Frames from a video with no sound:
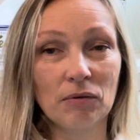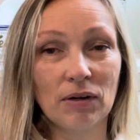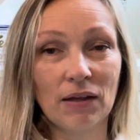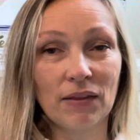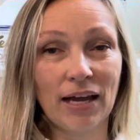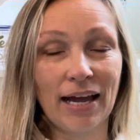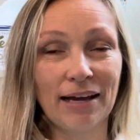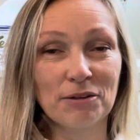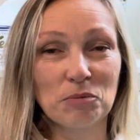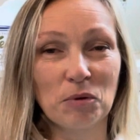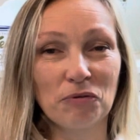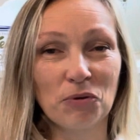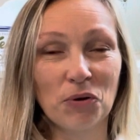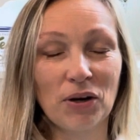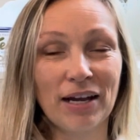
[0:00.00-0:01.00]
around the house
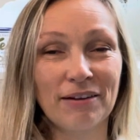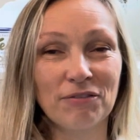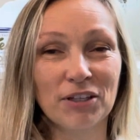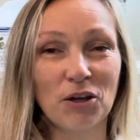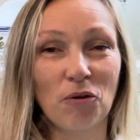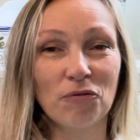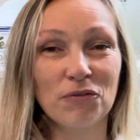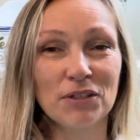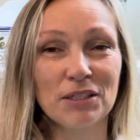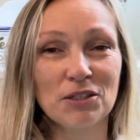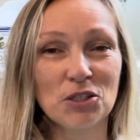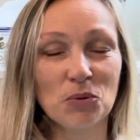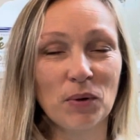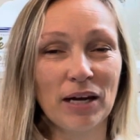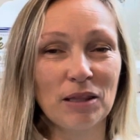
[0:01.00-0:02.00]
before I have the confidence
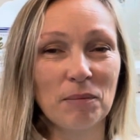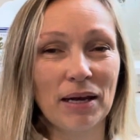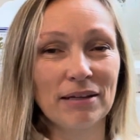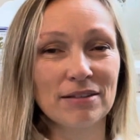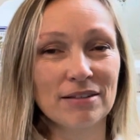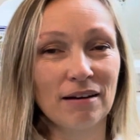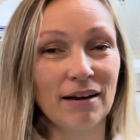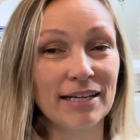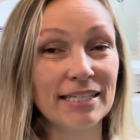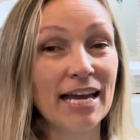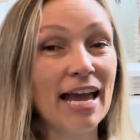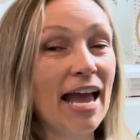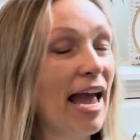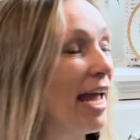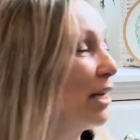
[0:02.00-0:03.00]
to wear them outside.
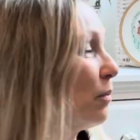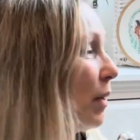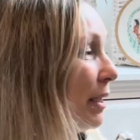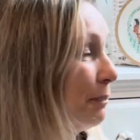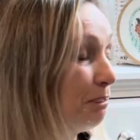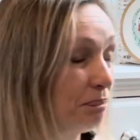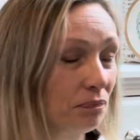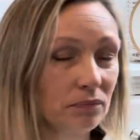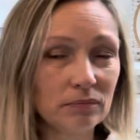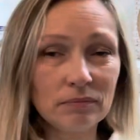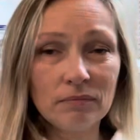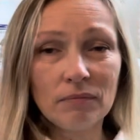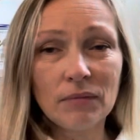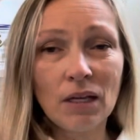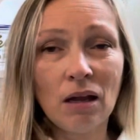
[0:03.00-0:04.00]
Anyway,
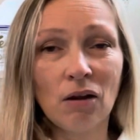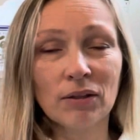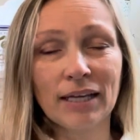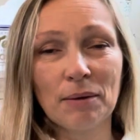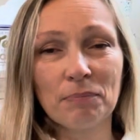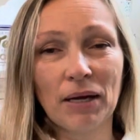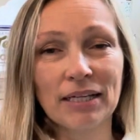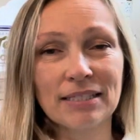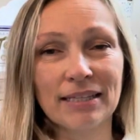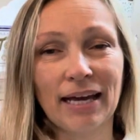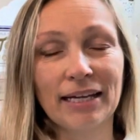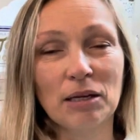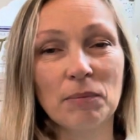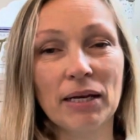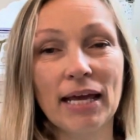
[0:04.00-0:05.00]
I'll get back to that
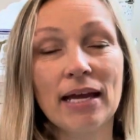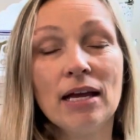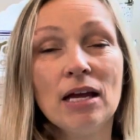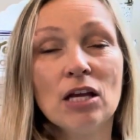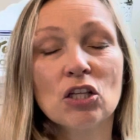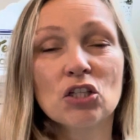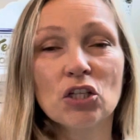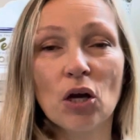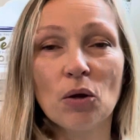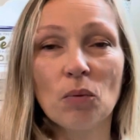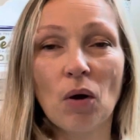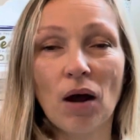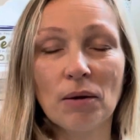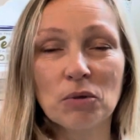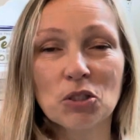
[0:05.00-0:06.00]
in a minute. So
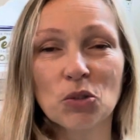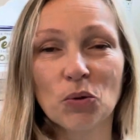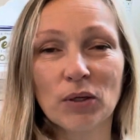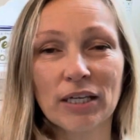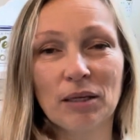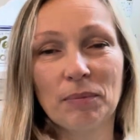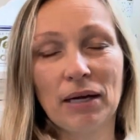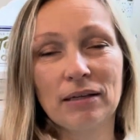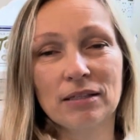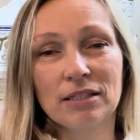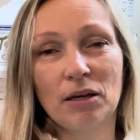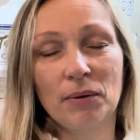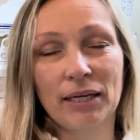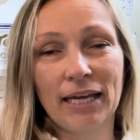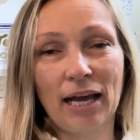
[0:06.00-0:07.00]
I was talking about
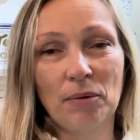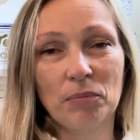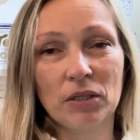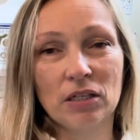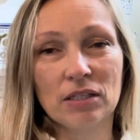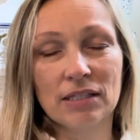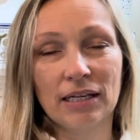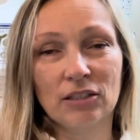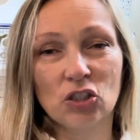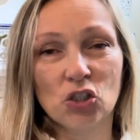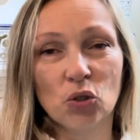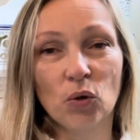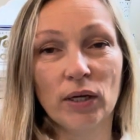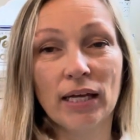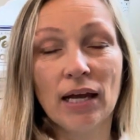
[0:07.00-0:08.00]
sewing happiness and
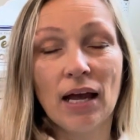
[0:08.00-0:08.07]
joy.